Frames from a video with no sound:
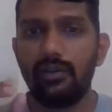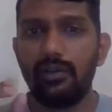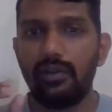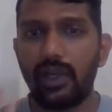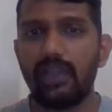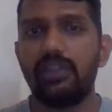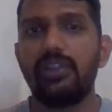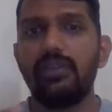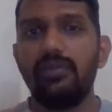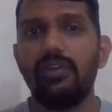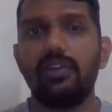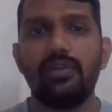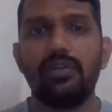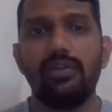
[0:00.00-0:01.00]
to achieve
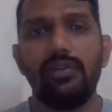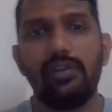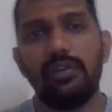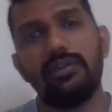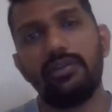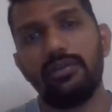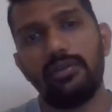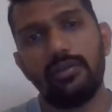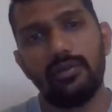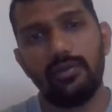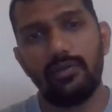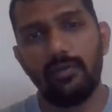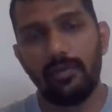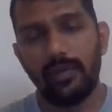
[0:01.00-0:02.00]
your goal
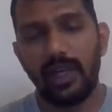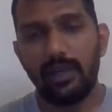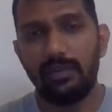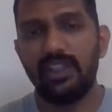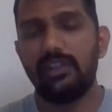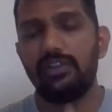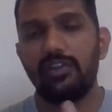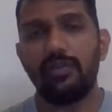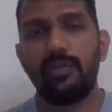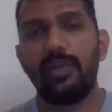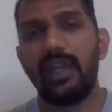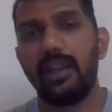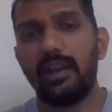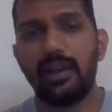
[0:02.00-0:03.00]
by means of
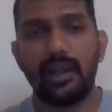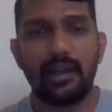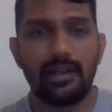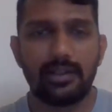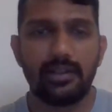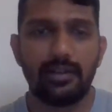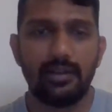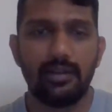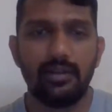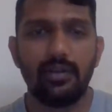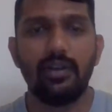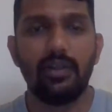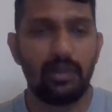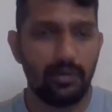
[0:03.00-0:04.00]
paid ads
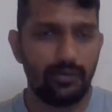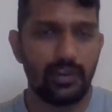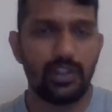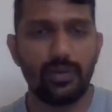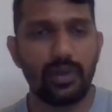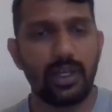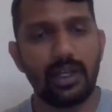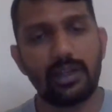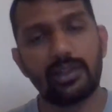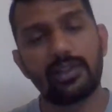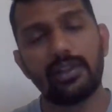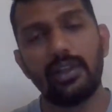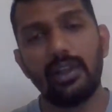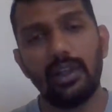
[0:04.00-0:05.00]
or Facebook
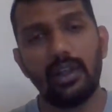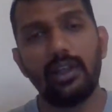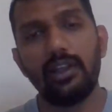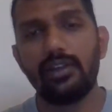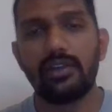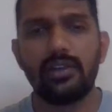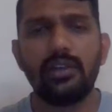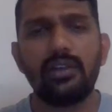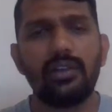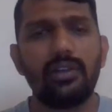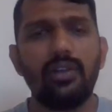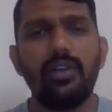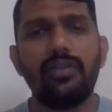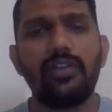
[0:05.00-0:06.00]
ads.
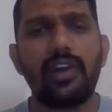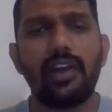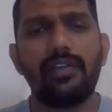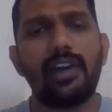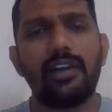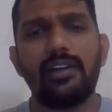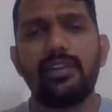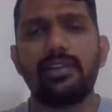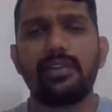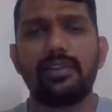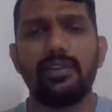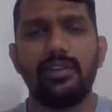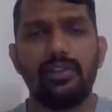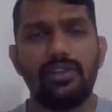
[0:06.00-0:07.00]
Go for
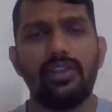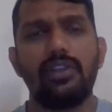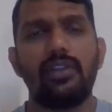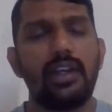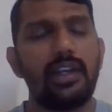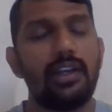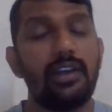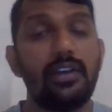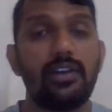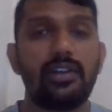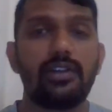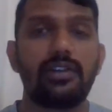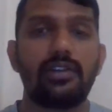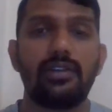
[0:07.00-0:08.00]
awareness, generate an
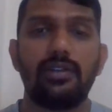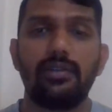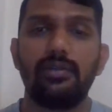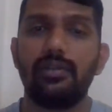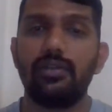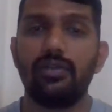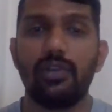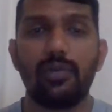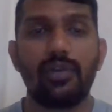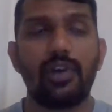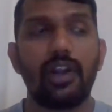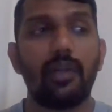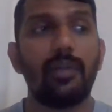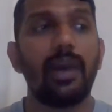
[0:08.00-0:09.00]
interest to a
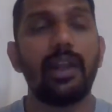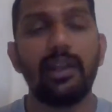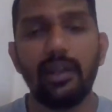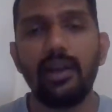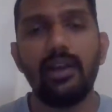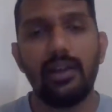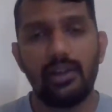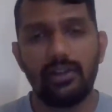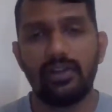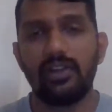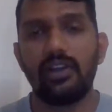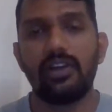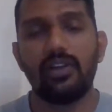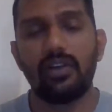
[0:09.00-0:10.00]
product by generate